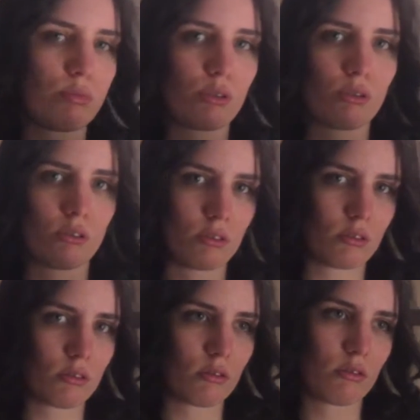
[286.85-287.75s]
because
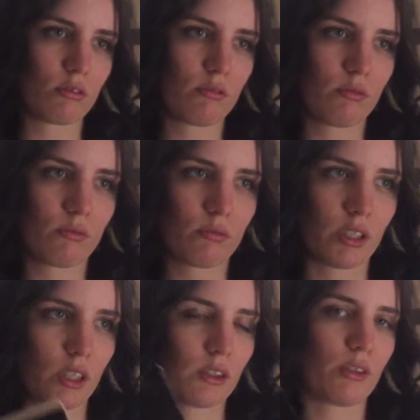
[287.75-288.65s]

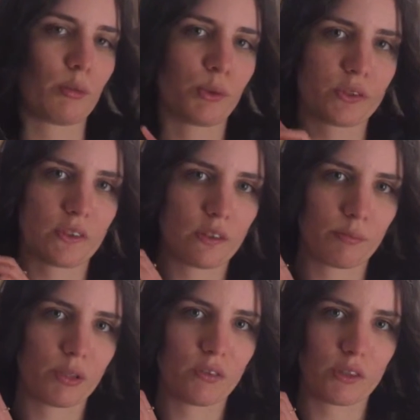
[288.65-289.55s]
reading 3 books is a
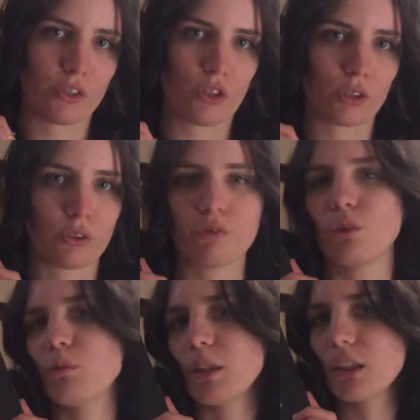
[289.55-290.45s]
bit of a struggle
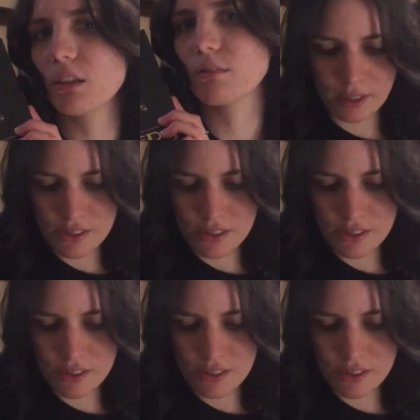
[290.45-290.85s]
for me.